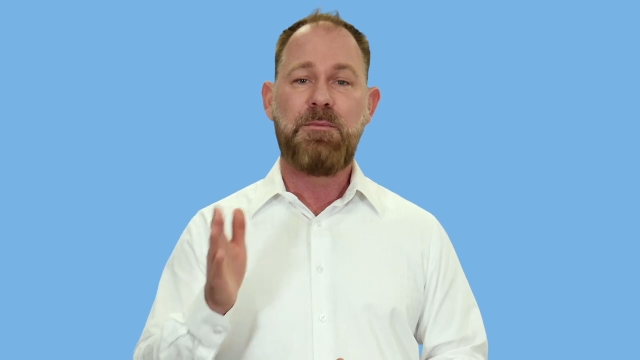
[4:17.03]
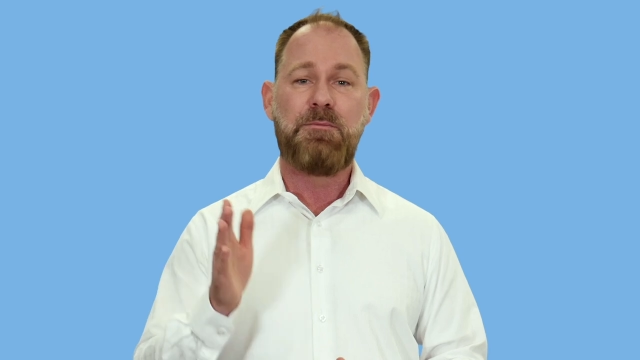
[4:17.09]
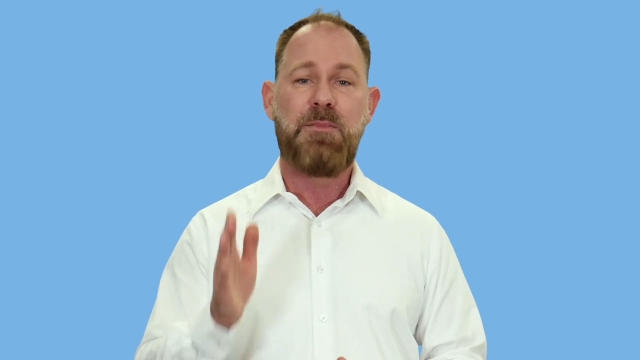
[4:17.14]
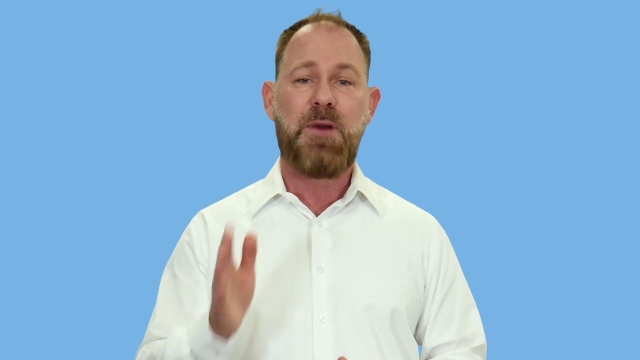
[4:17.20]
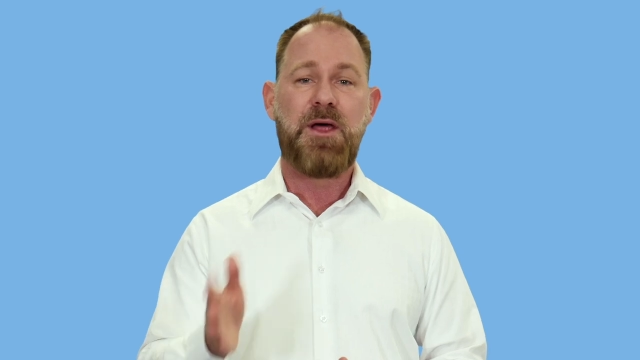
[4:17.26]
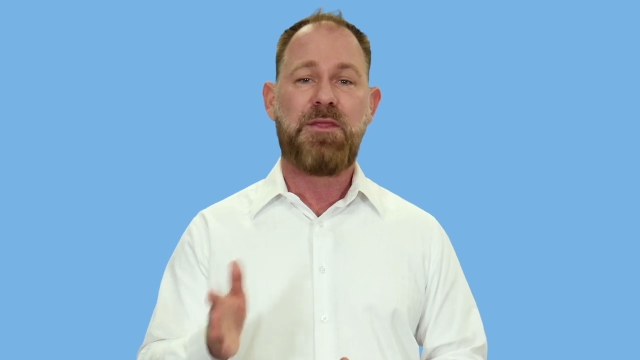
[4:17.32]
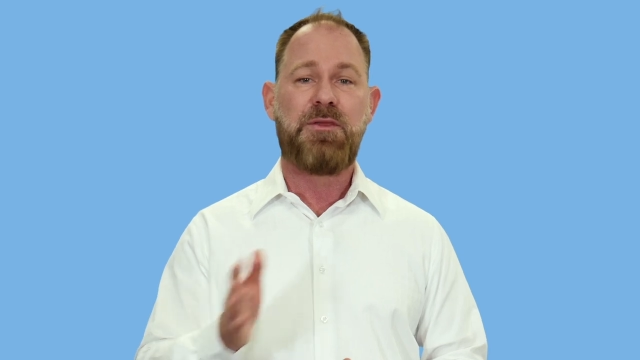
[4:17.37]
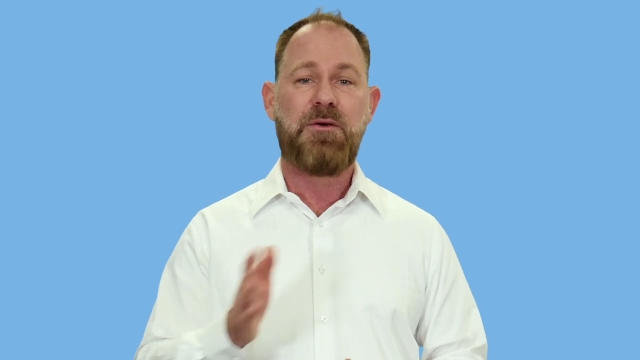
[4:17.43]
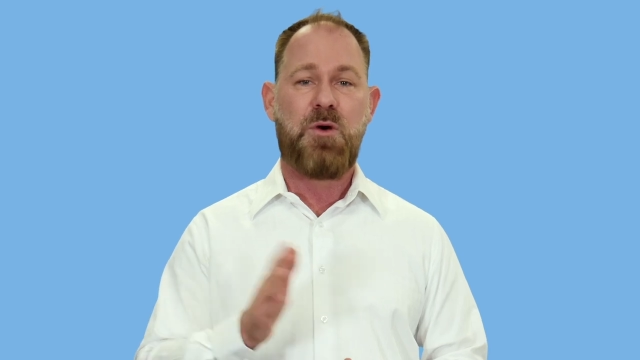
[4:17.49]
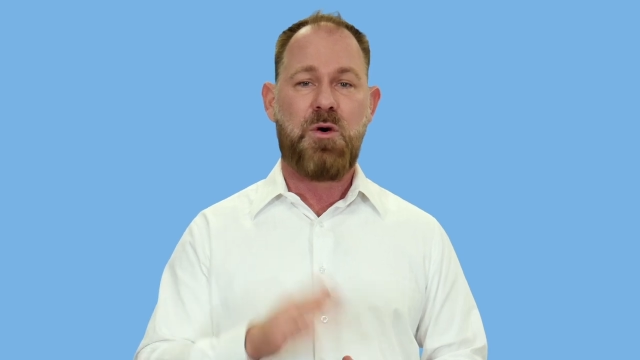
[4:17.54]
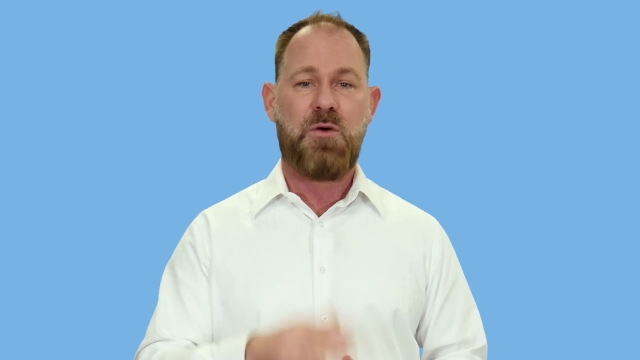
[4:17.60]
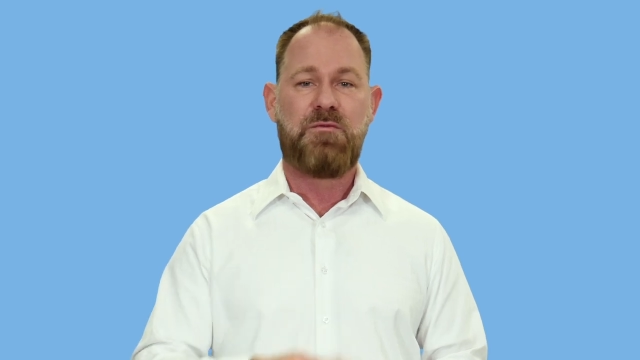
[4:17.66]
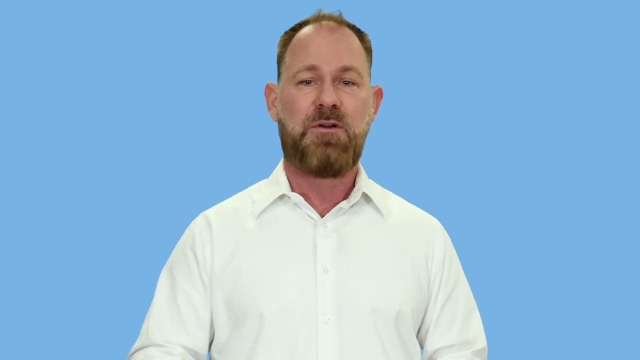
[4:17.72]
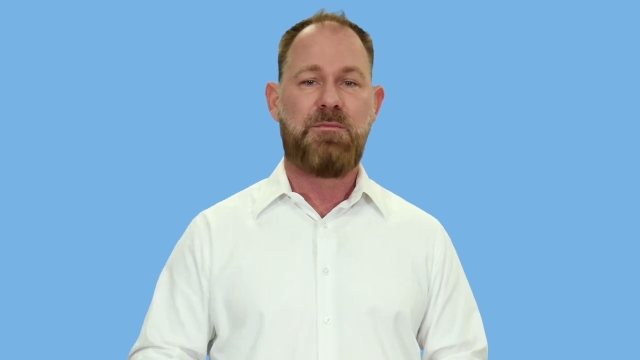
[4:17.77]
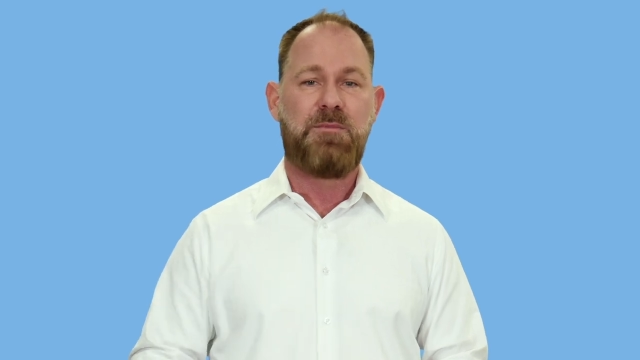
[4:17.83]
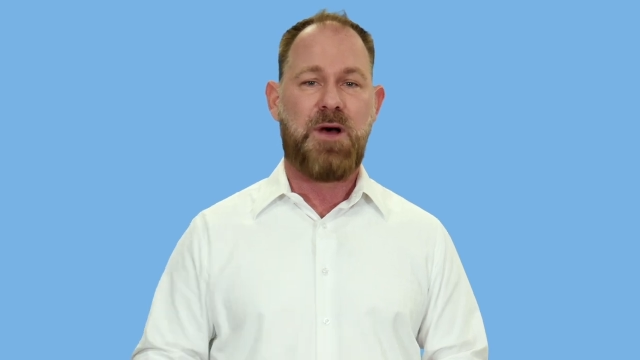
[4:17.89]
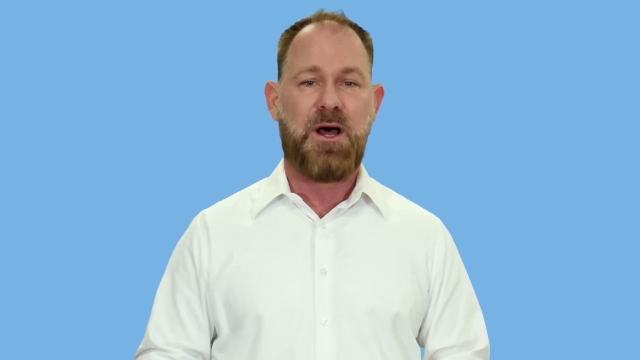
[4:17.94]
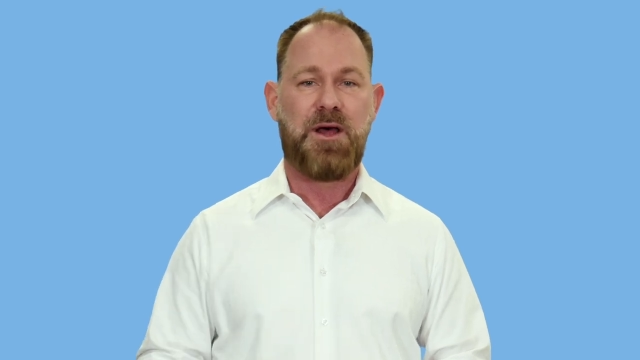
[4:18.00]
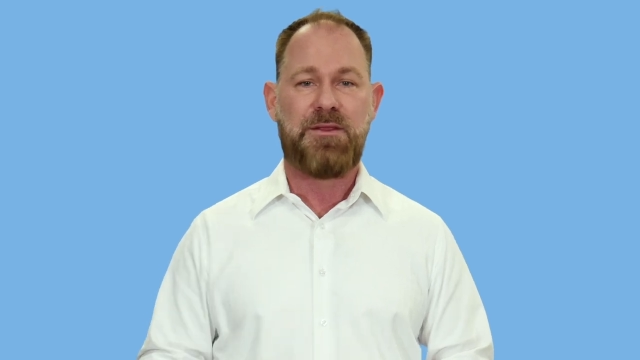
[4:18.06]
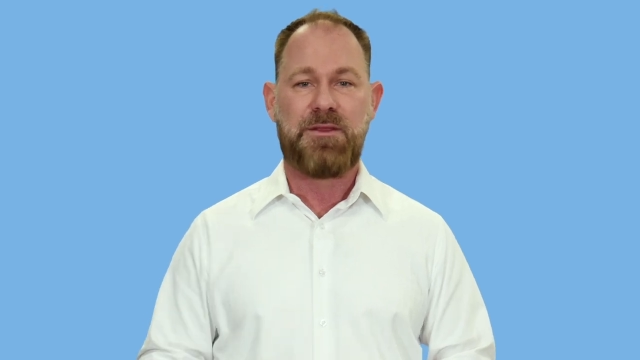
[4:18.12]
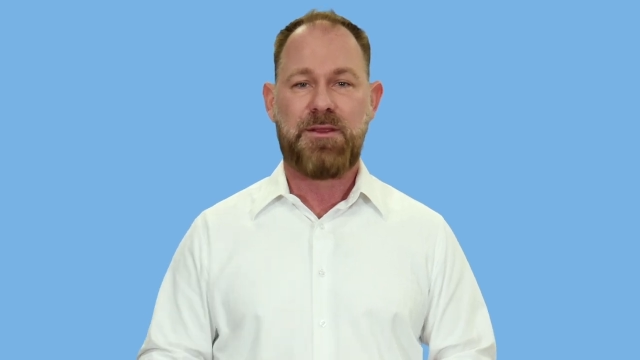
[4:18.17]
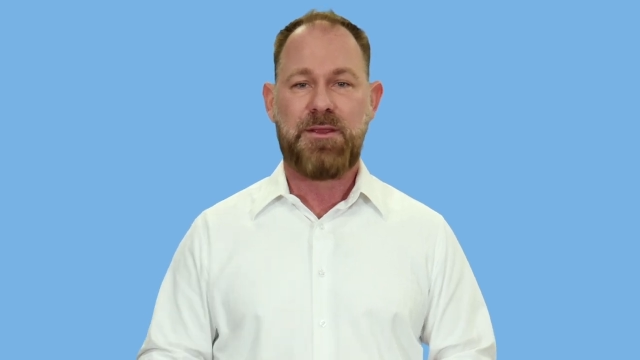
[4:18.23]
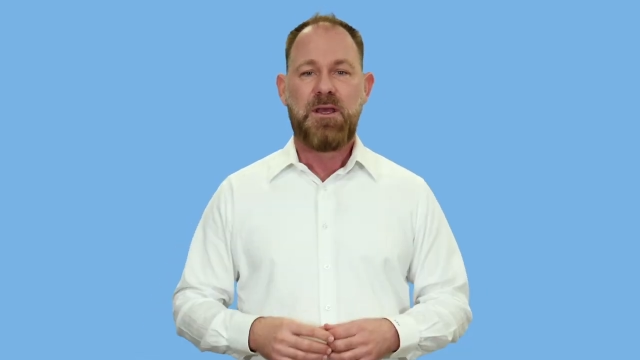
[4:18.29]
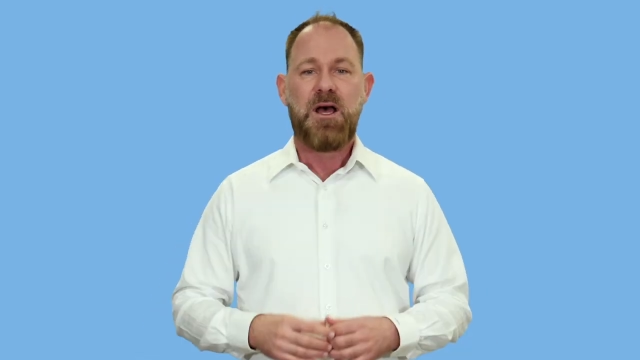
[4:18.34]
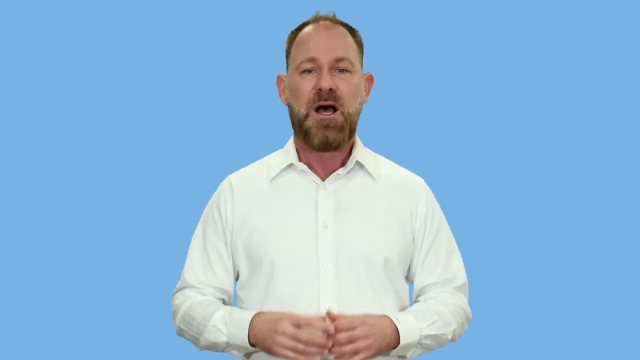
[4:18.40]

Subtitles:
month over month.